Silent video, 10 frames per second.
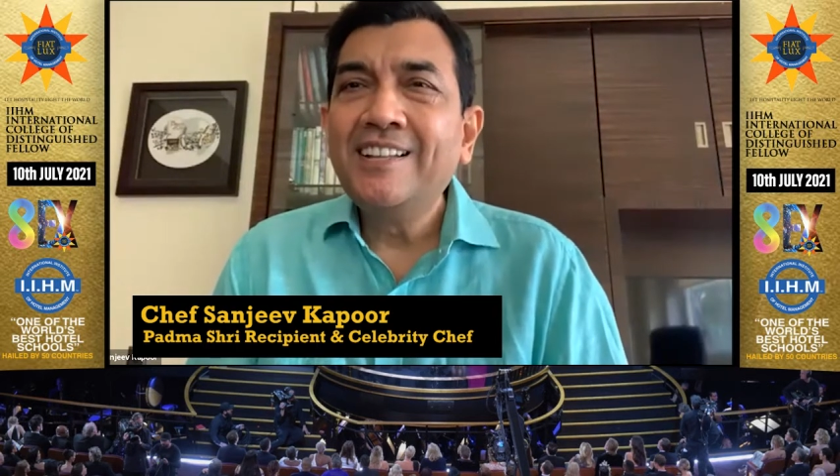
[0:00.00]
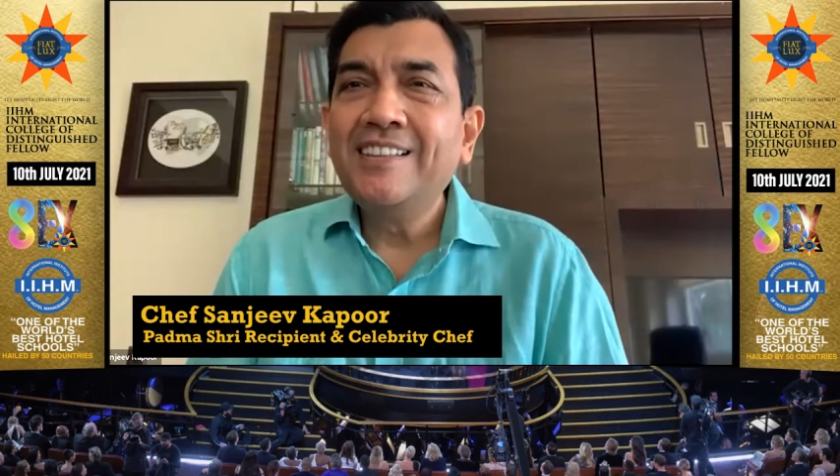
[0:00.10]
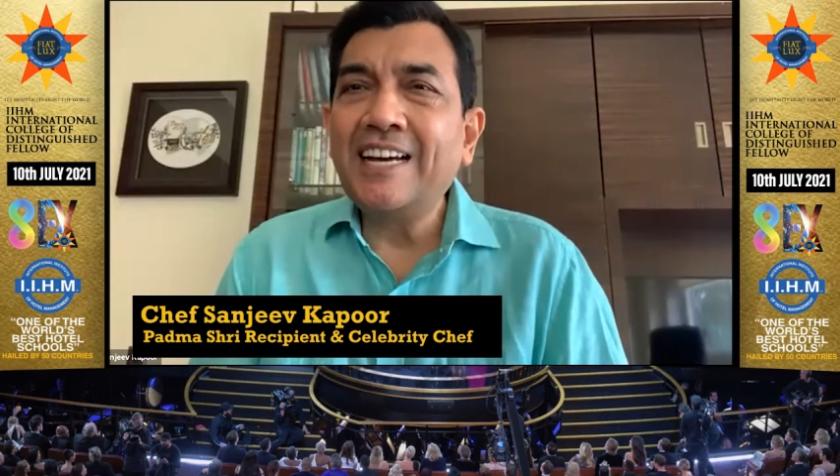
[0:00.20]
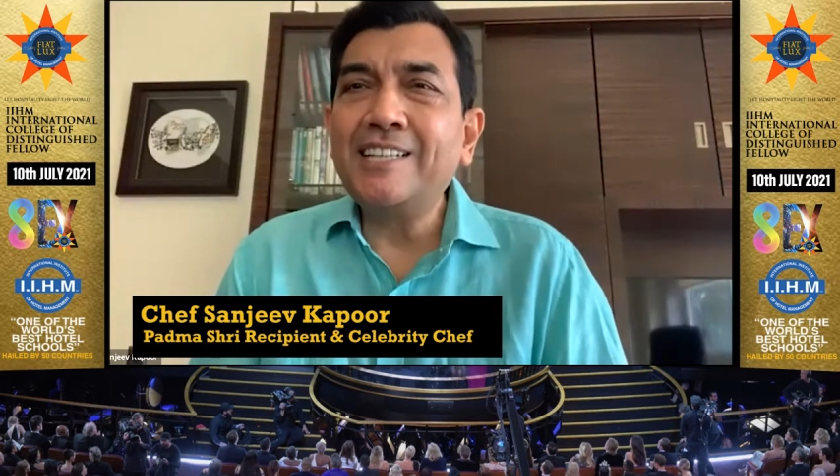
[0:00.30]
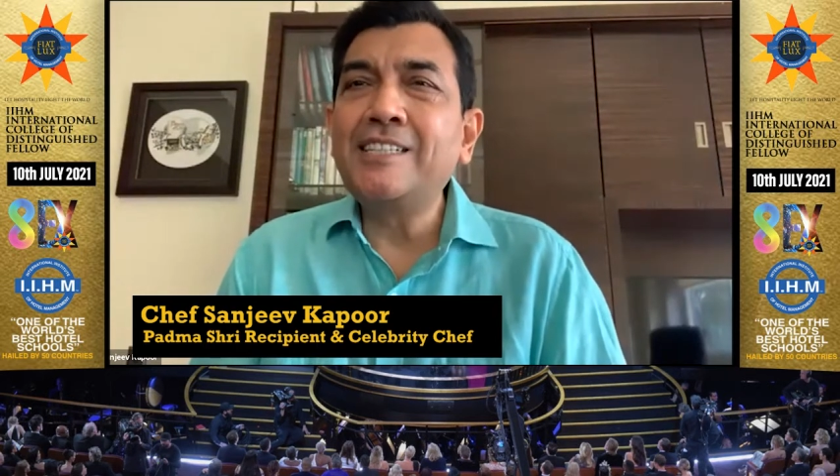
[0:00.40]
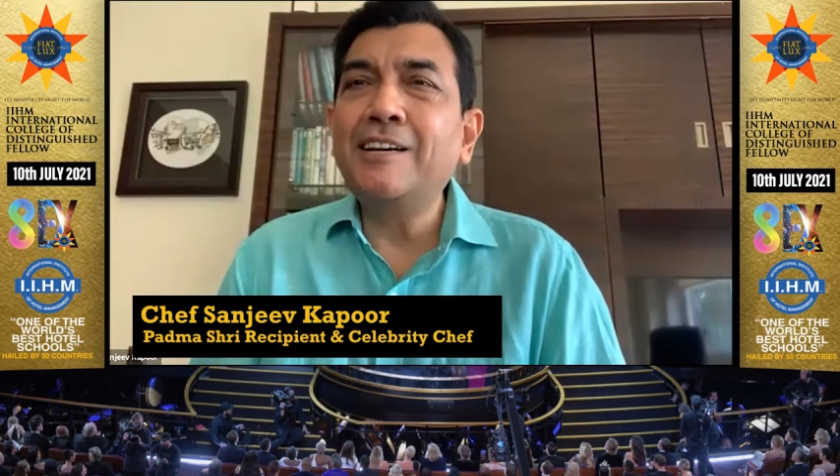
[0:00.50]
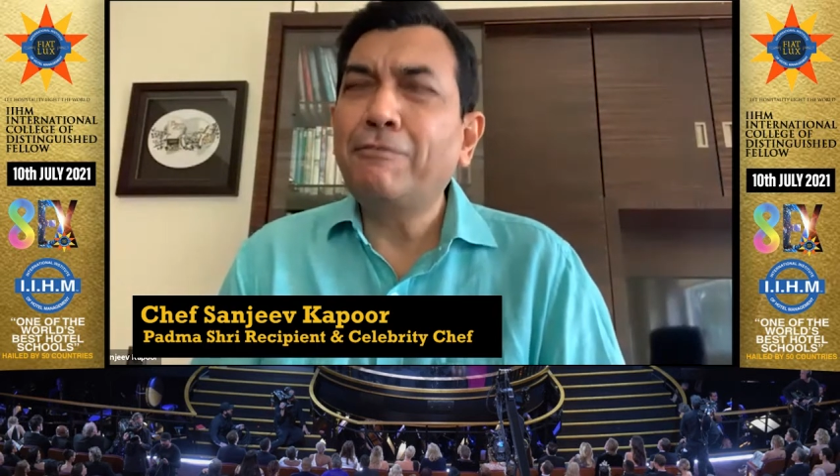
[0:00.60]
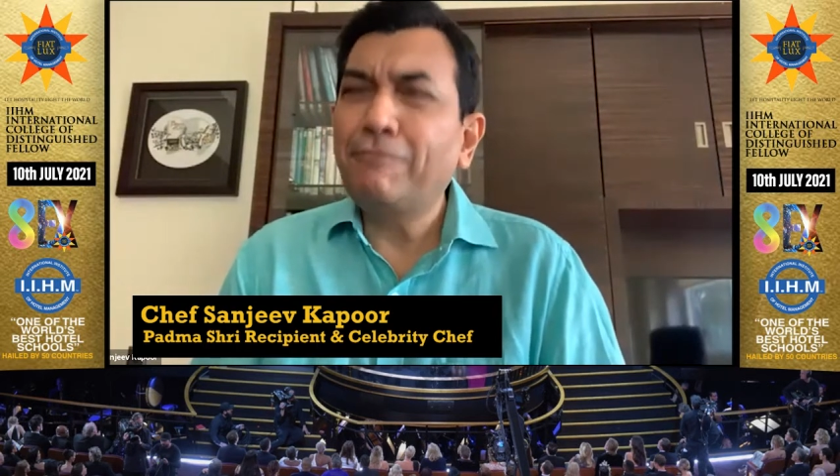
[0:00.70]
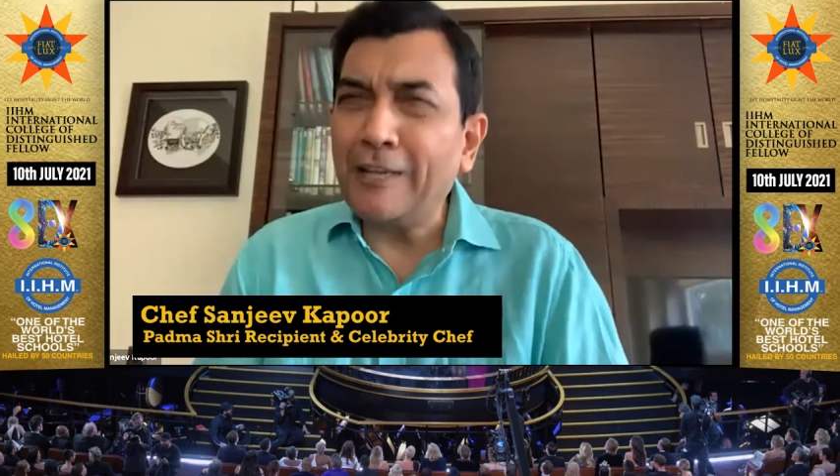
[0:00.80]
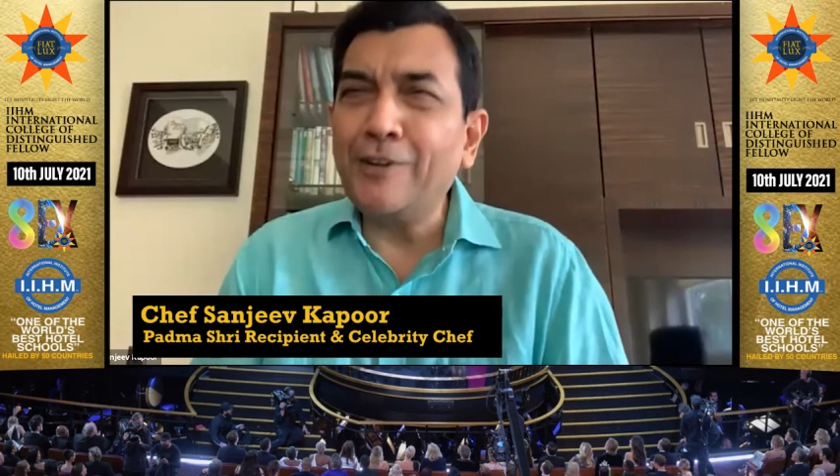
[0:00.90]
that
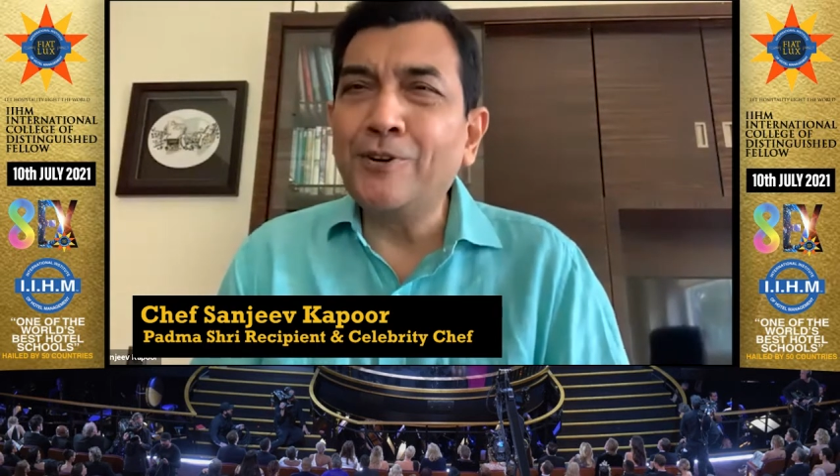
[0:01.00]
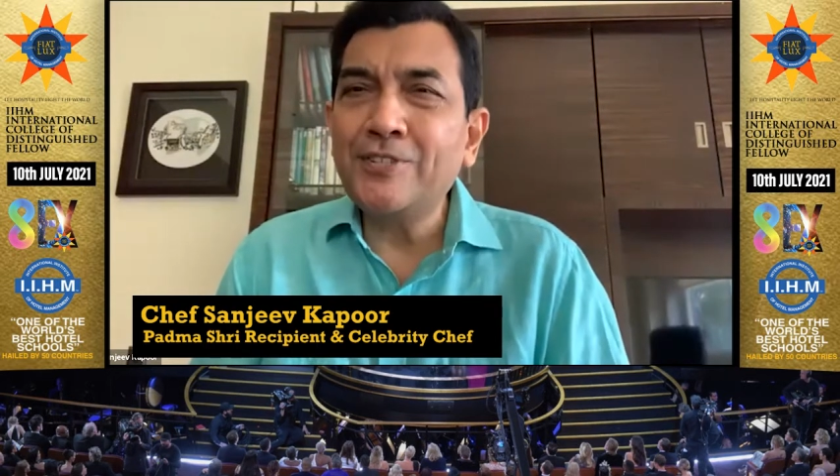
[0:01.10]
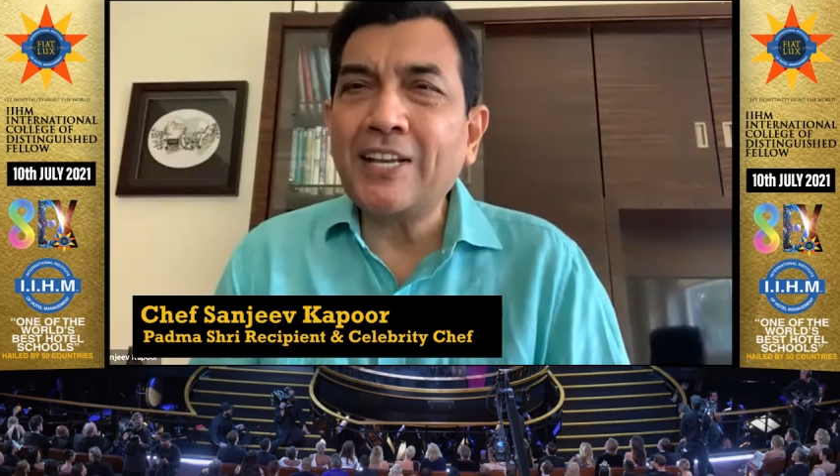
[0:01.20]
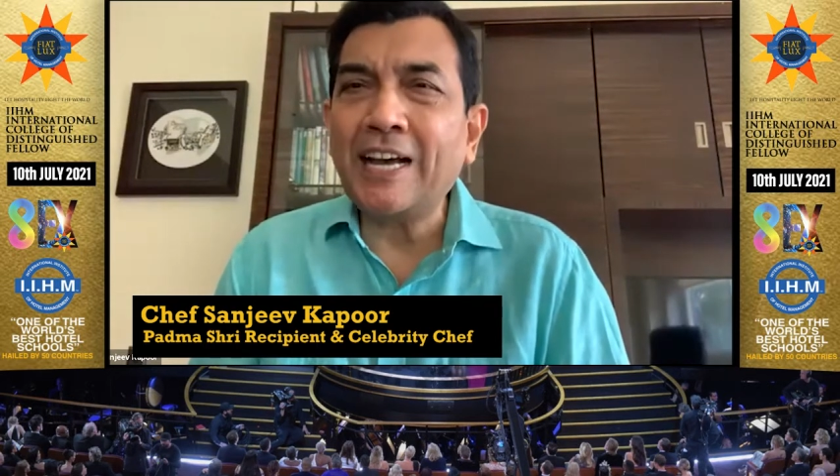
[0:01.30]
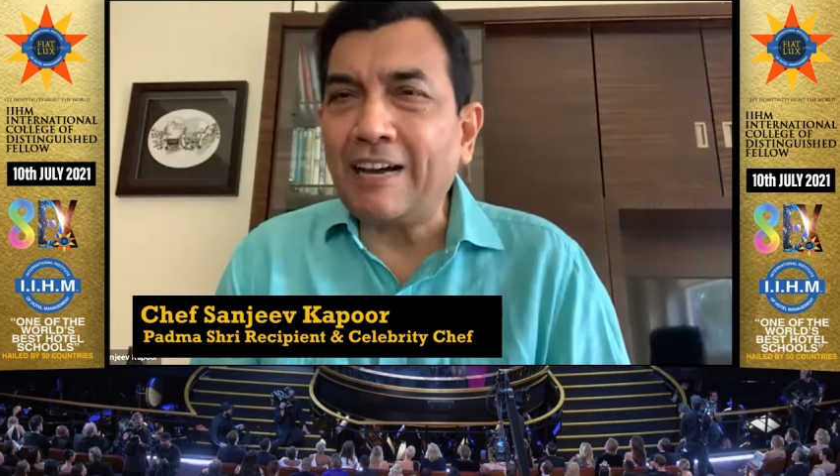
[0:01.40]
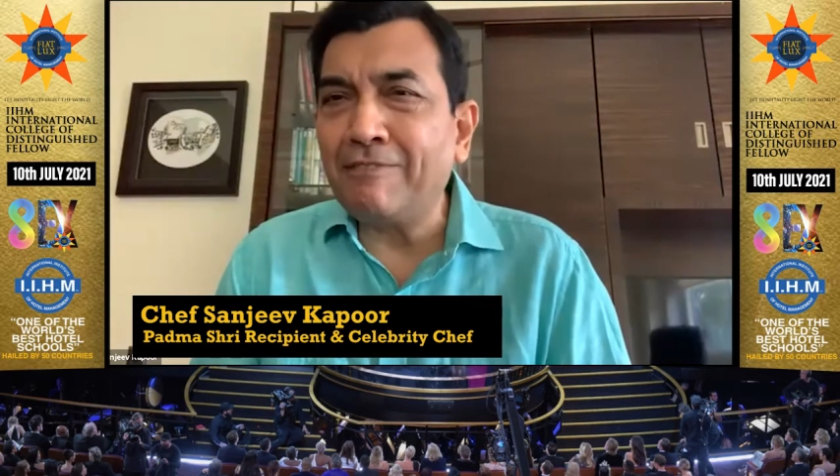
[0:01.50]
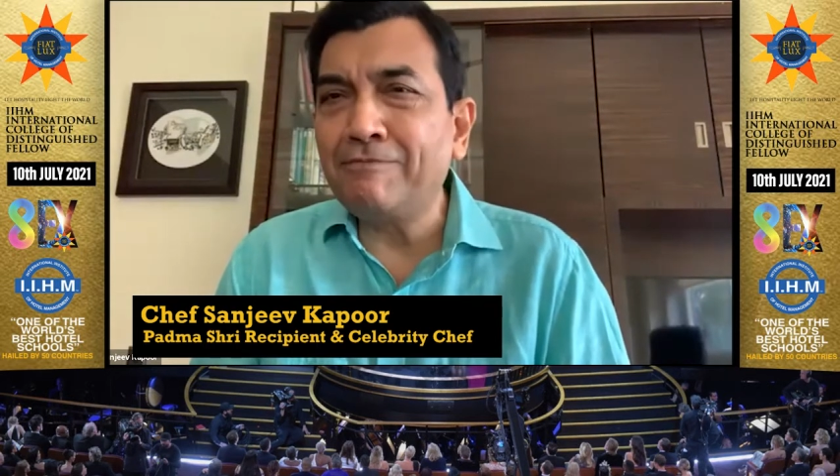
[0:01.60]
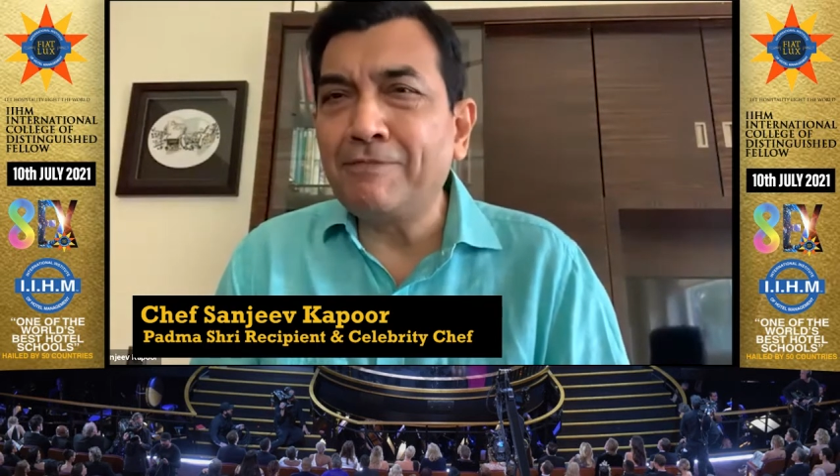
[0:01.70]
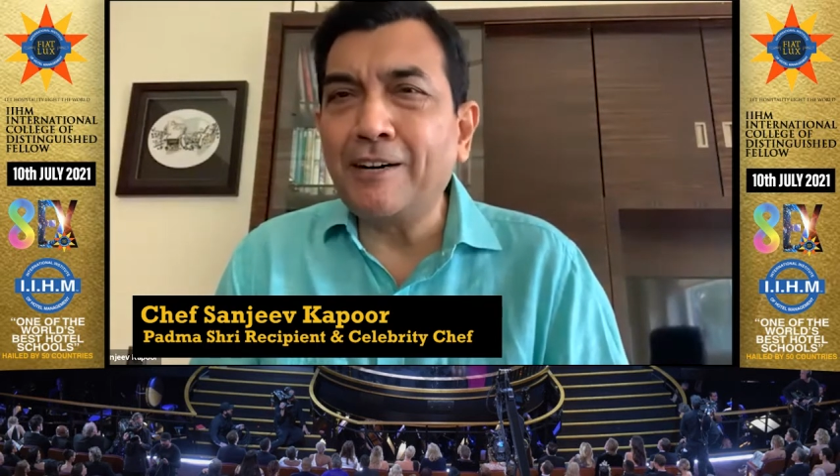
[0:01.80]
fellows have